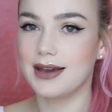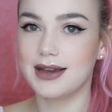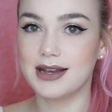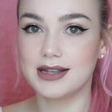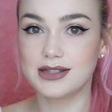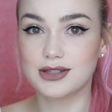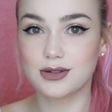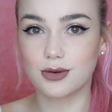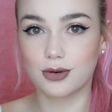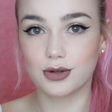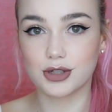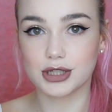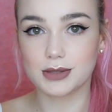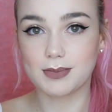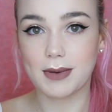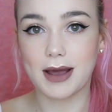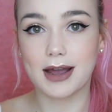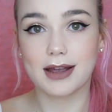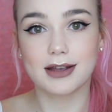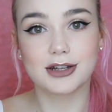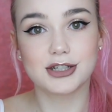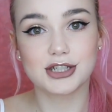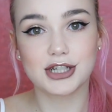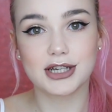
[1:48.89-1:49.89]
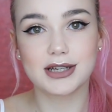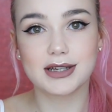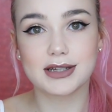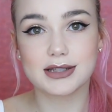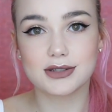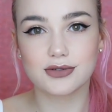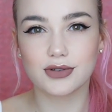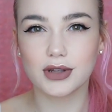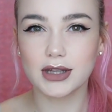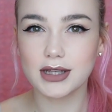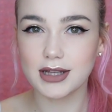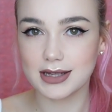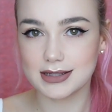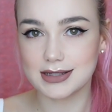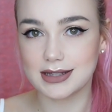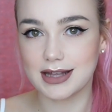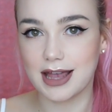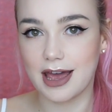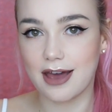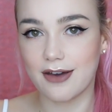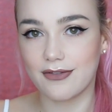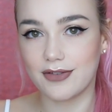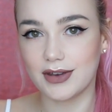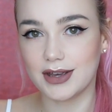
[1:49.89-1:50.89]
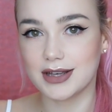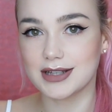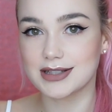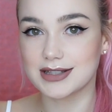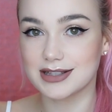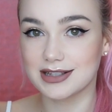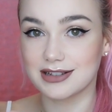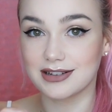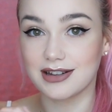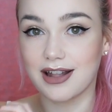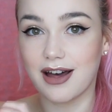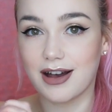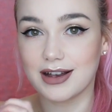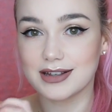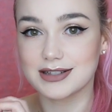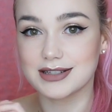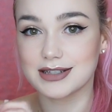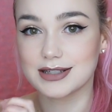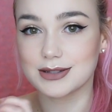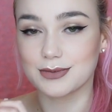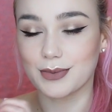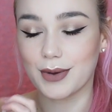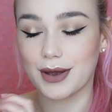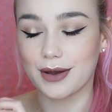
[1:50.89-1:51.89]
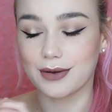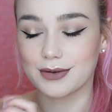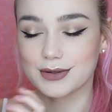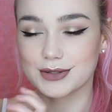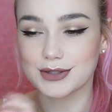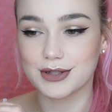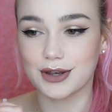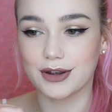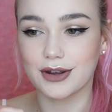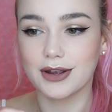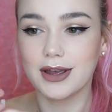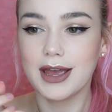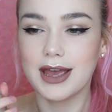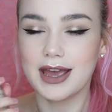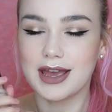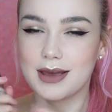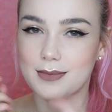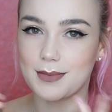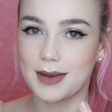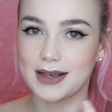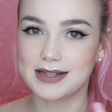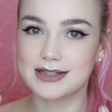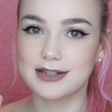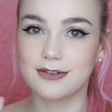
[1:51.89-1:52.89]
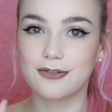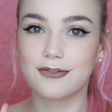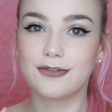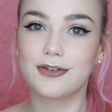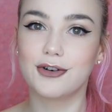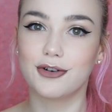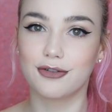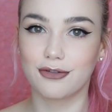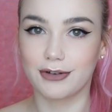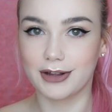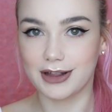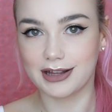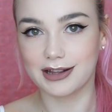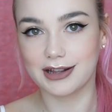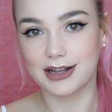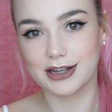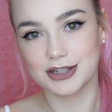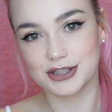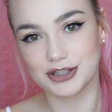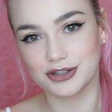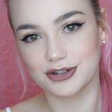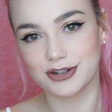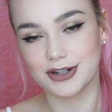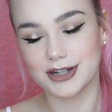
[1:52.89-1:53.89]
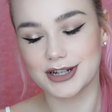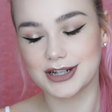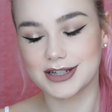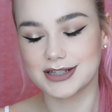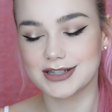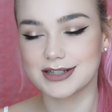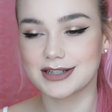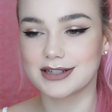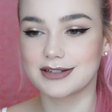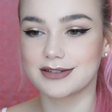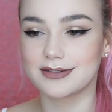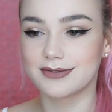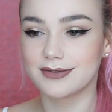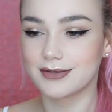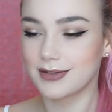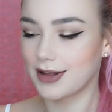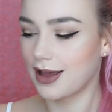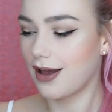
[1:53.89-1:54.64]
It's gorgeous packaging. It's really nice and heavy. It's glass as well, so it makes it feel really luxurious and